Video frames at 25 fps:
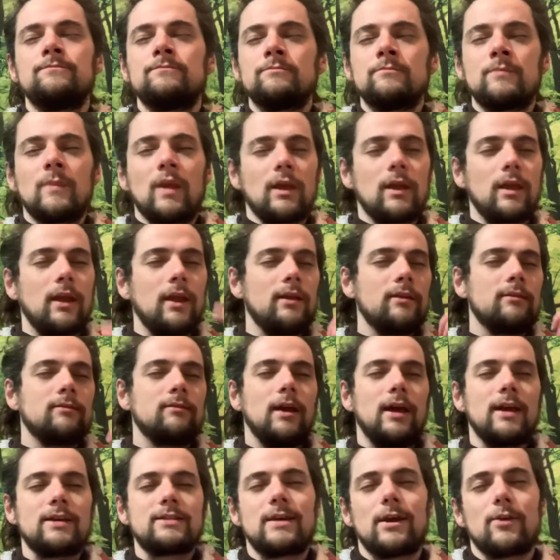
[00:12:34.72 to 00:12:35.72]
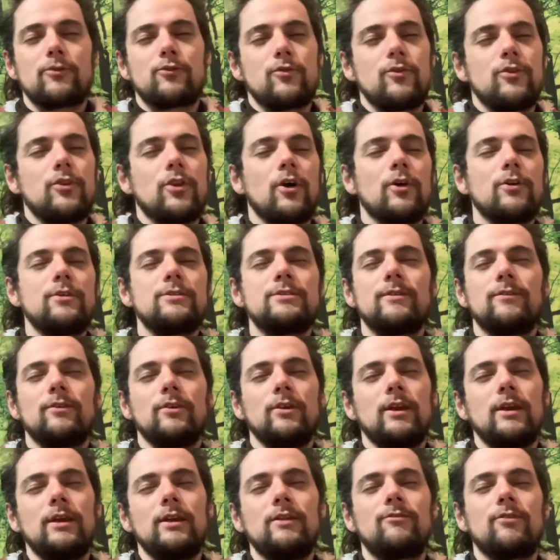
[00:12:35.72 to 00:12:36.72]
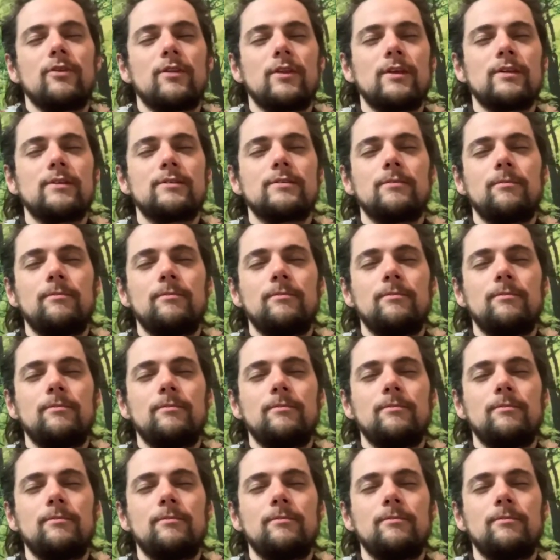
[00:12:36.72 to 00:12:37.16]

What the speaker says: Again, exhale through the nose if you need for this.